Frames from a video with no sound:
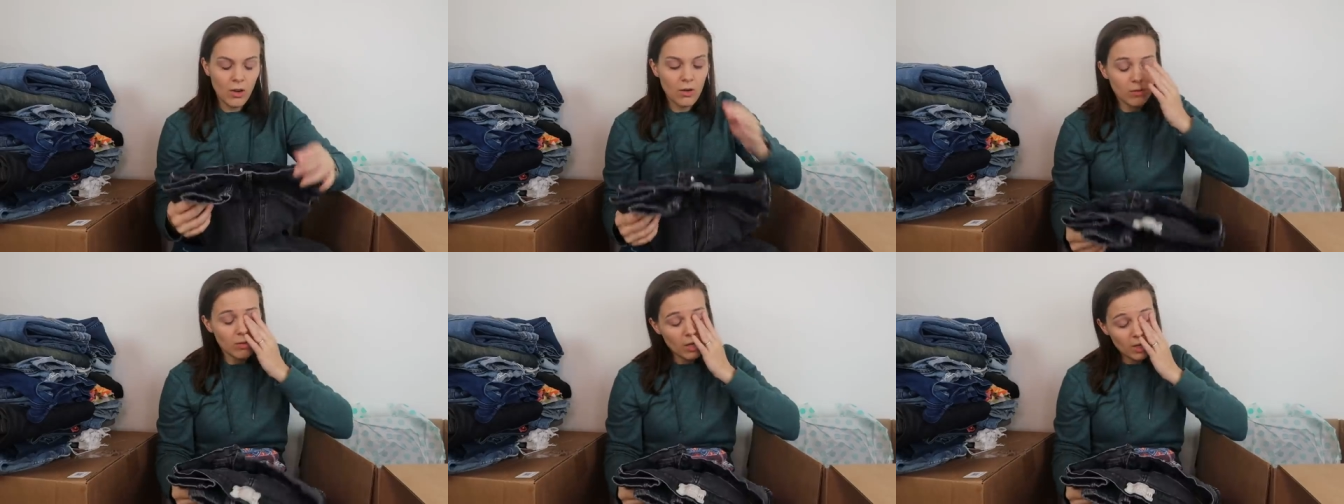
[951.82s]
It,
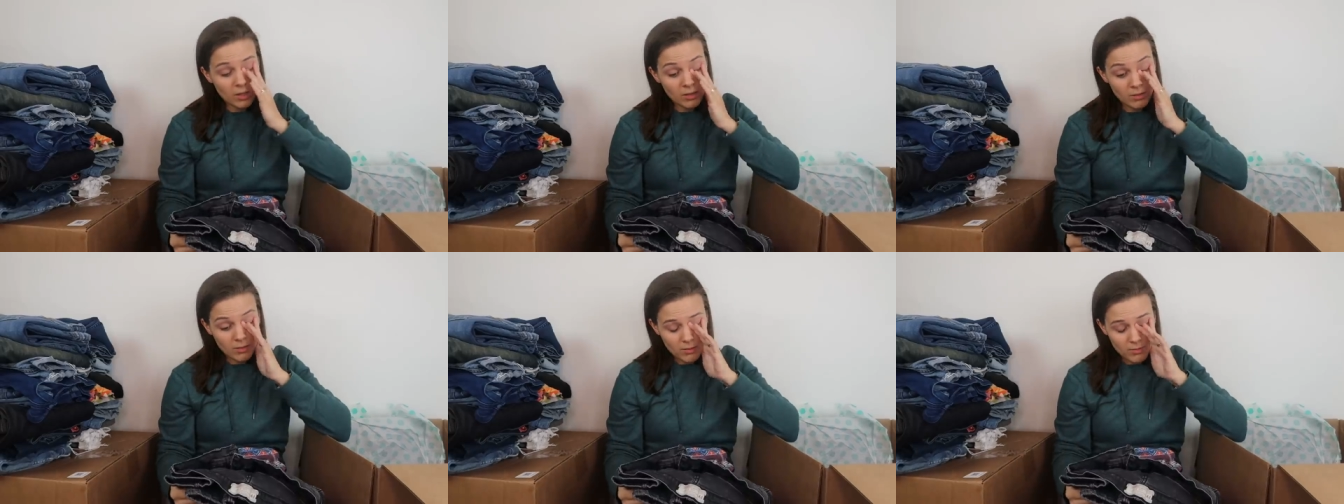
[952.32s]
oh,
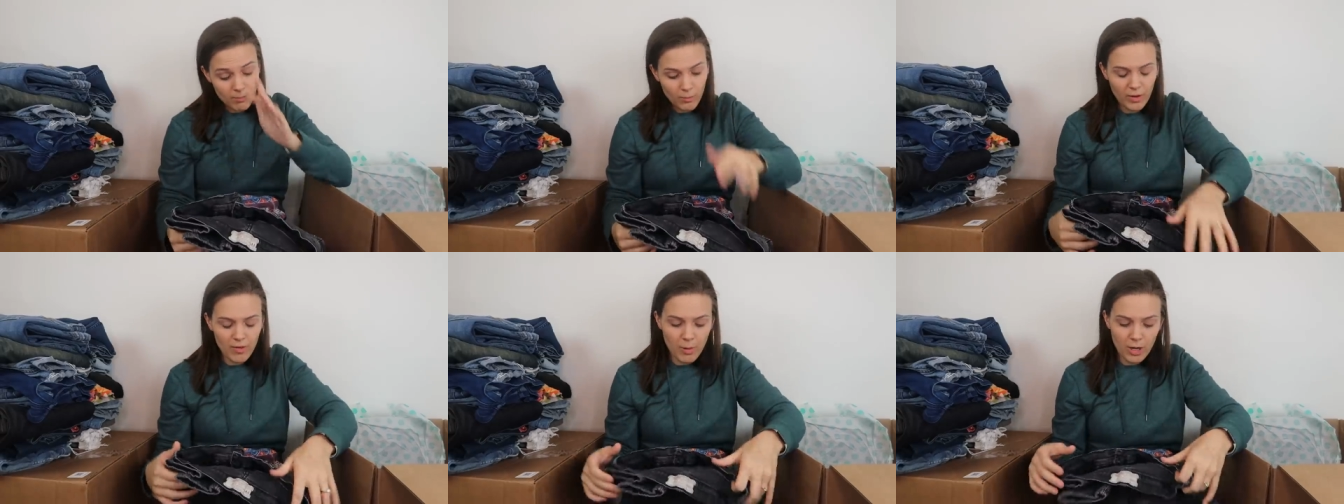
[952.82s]
okay.
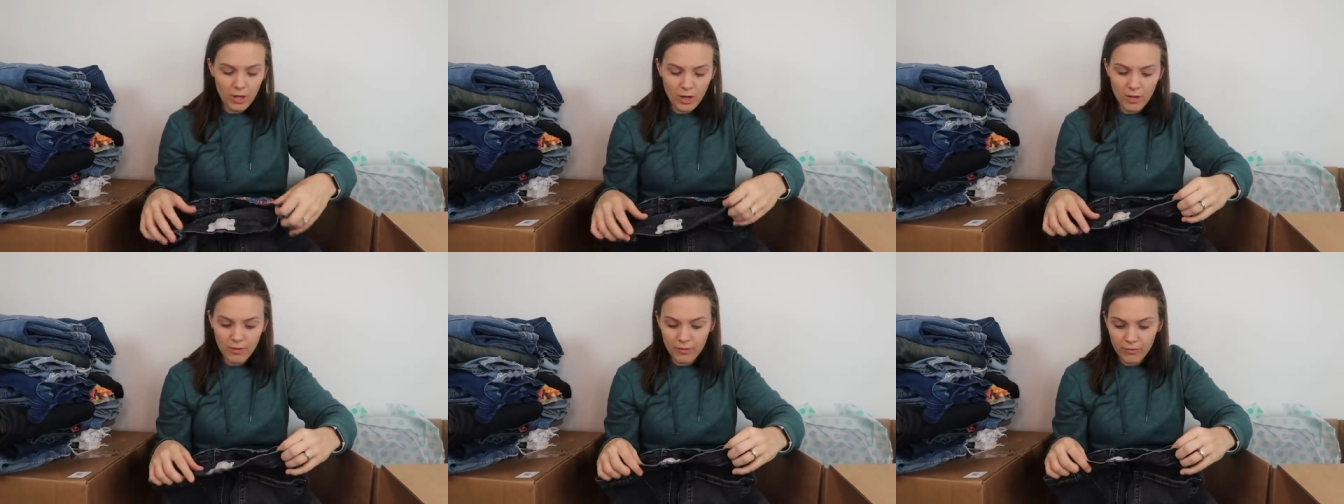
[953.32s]
We have a pair
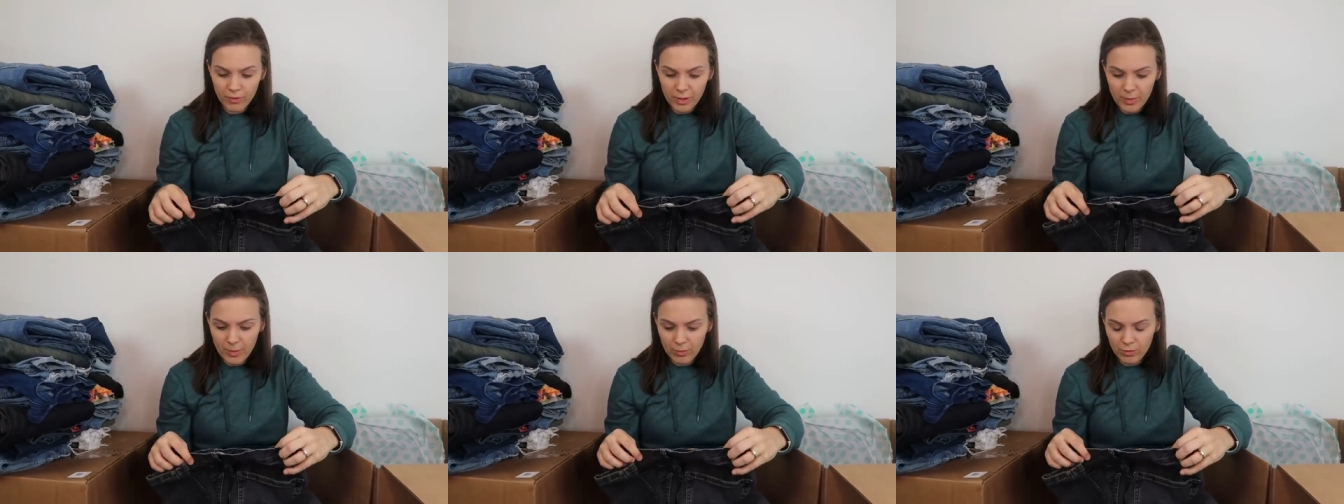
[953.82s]
of
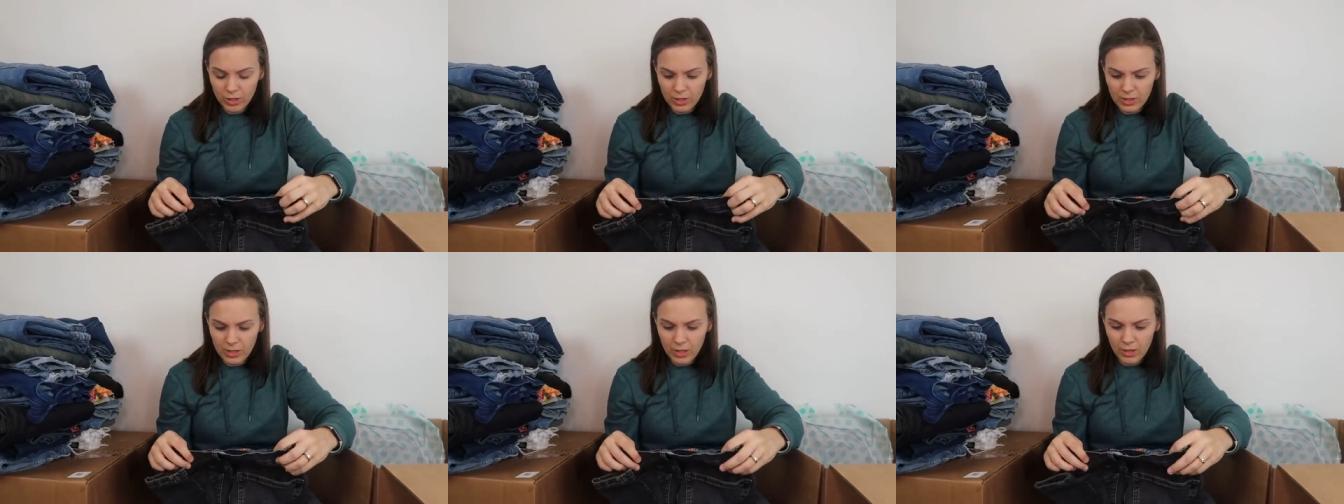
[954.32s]
Free People
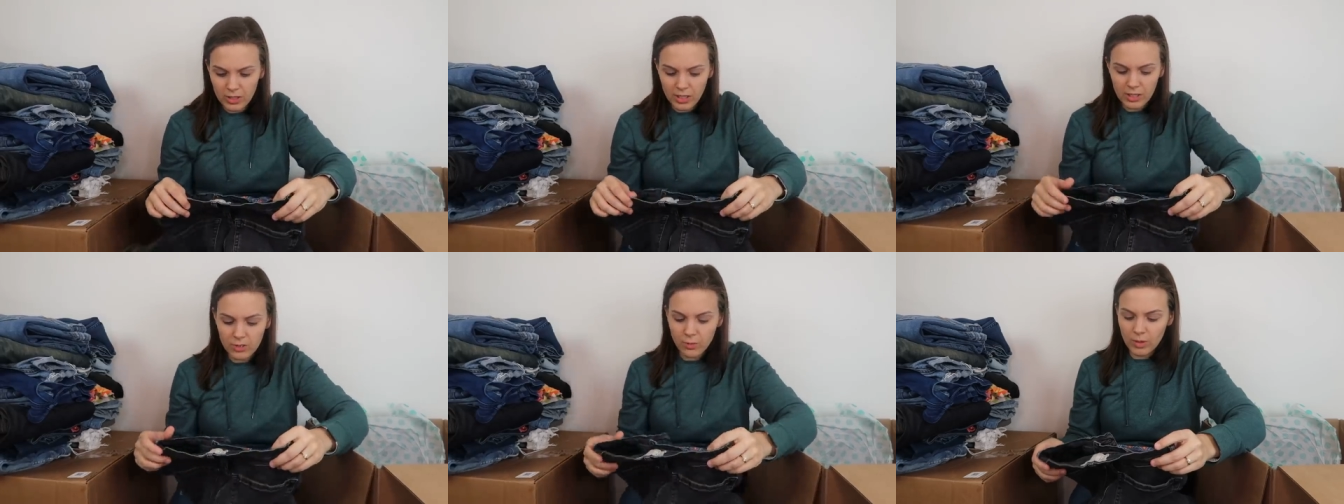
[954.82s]
jeans. They are
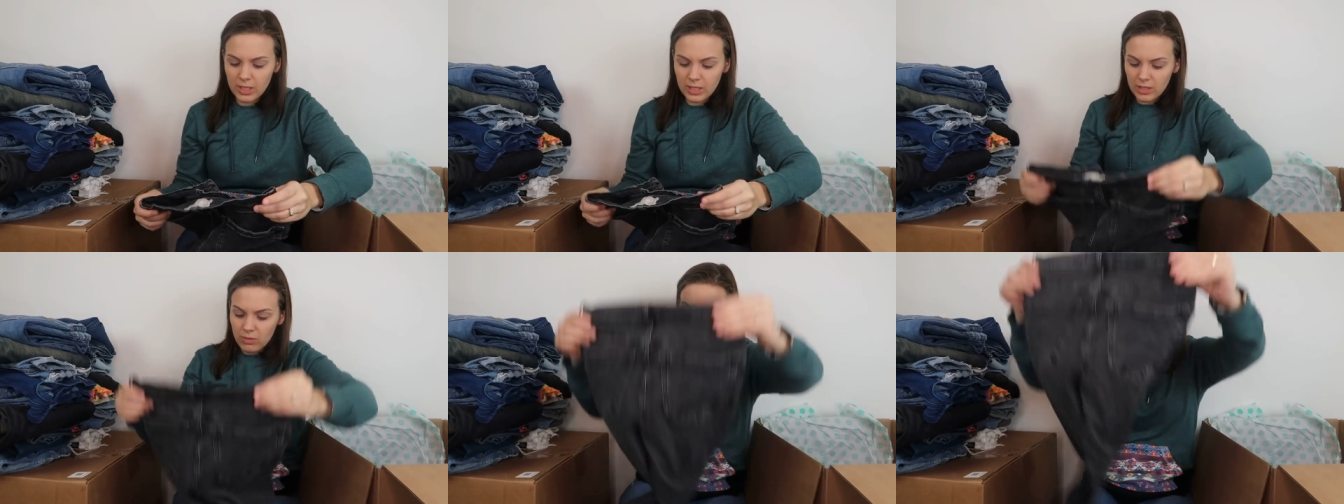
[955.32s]
size
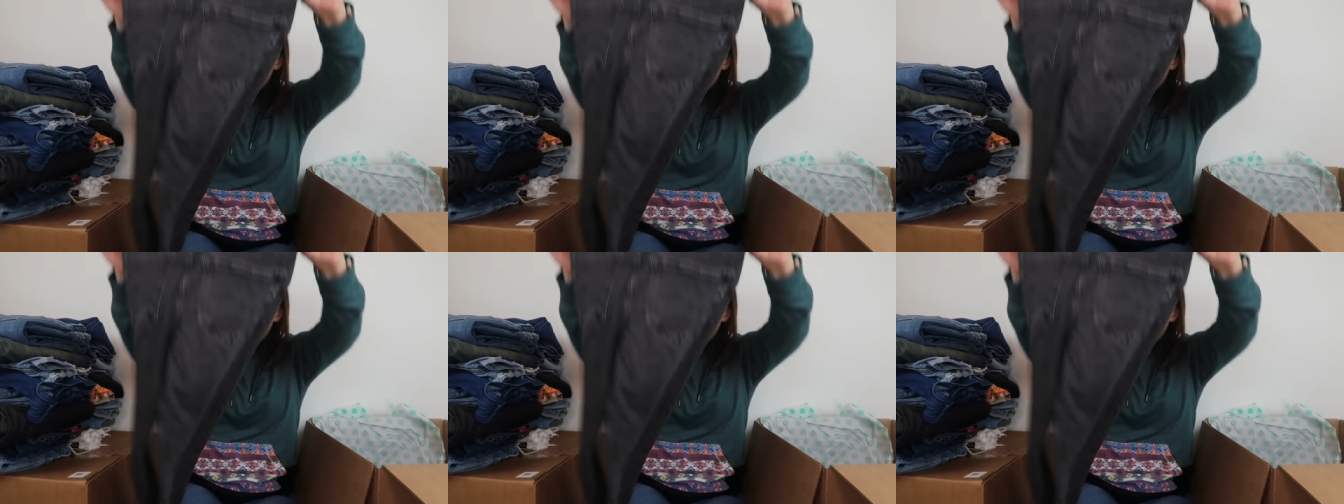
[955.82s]
26